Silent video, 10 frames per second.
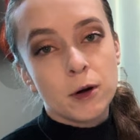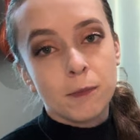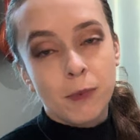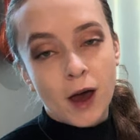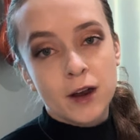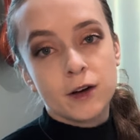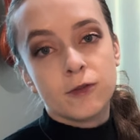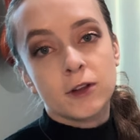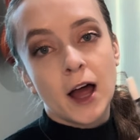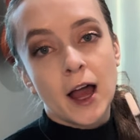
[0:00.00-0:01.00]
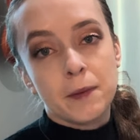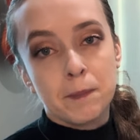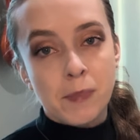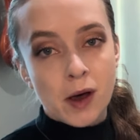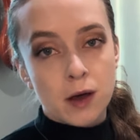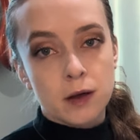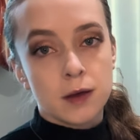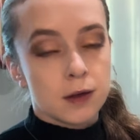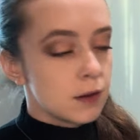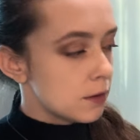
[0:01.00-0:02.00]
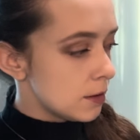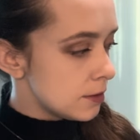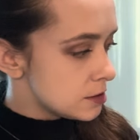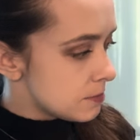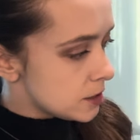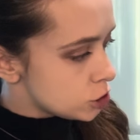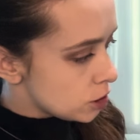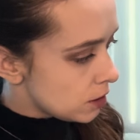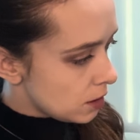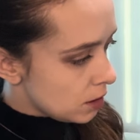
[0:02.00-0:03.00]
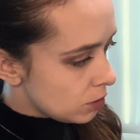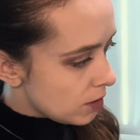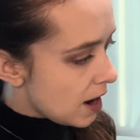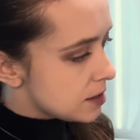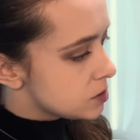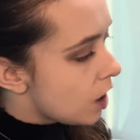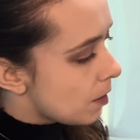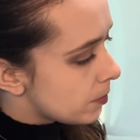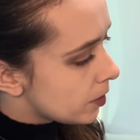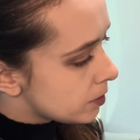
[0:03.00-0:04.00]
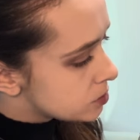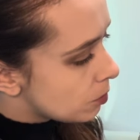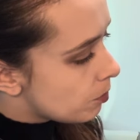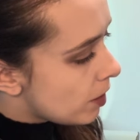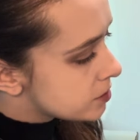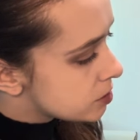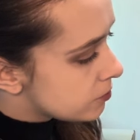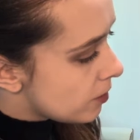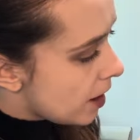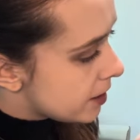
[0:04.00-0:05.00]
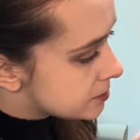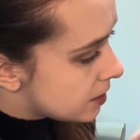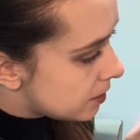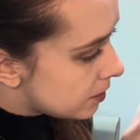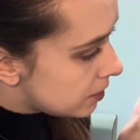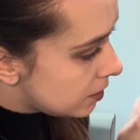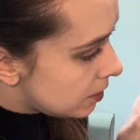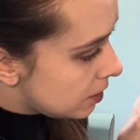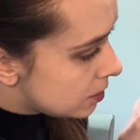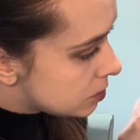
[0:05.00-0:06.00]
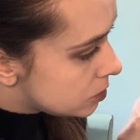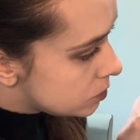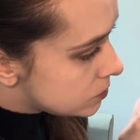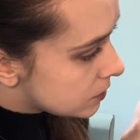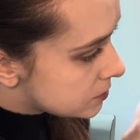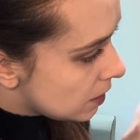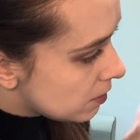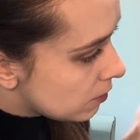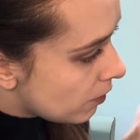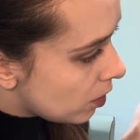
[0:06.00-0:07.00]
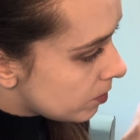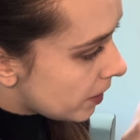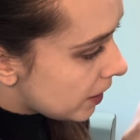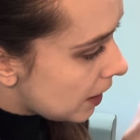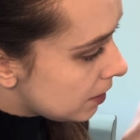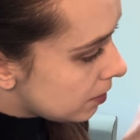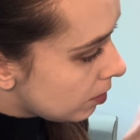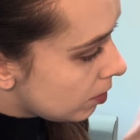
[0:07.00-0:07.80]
butterfly, bug in this measure. Grasshopper, so butterfly is then the 2/16 followed by an 1/8.